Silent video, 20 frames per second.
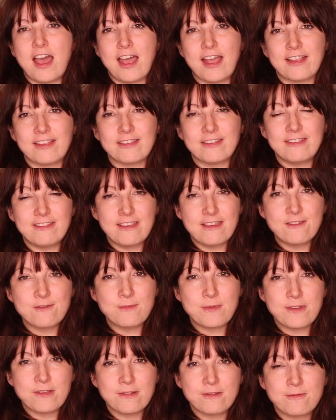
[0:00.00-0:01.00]
And Steve
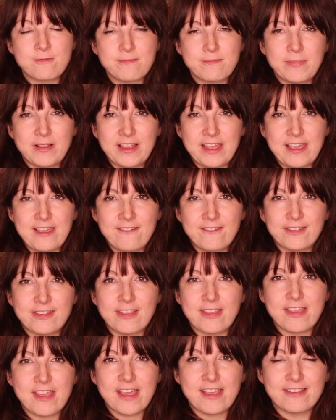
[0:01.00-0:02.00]
Biddulph believes
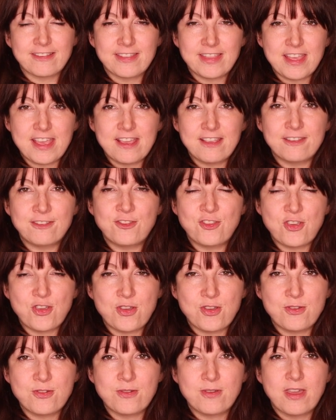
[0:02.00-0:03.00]
that it's these
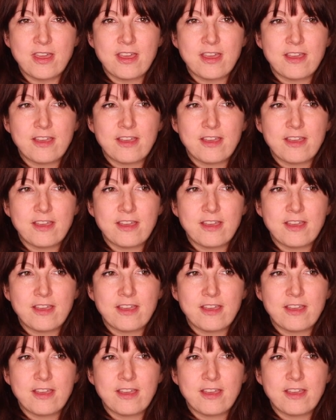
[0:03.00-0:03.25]
two